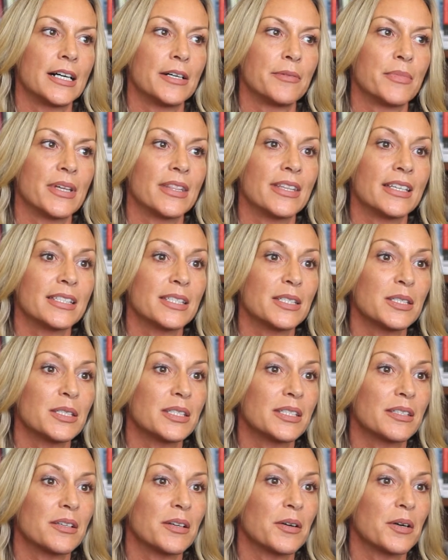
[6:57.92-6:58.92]
This
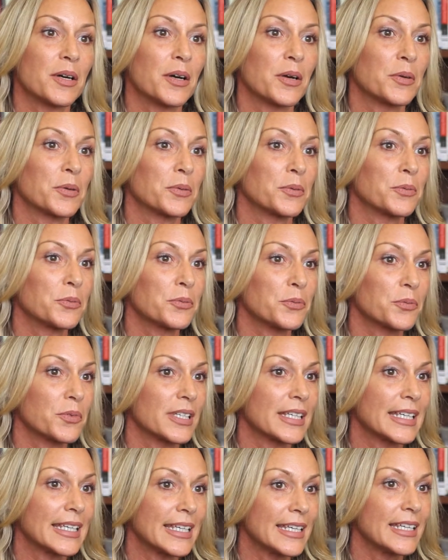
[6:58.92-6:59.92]
is a
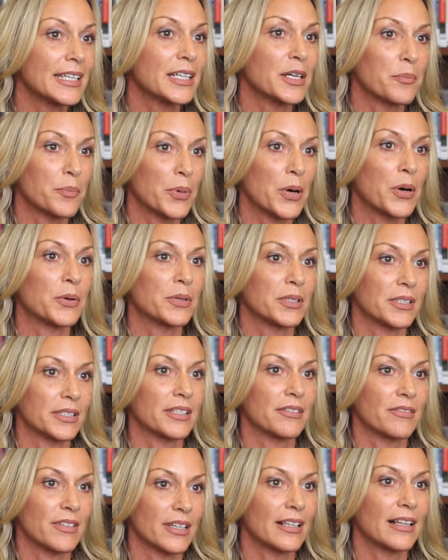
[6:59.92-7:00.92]
key component
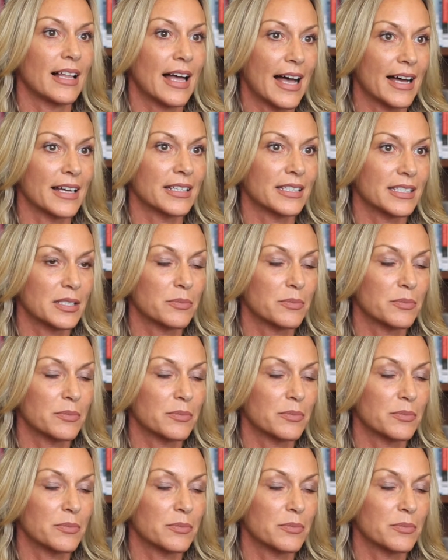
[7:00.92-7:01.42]
of the class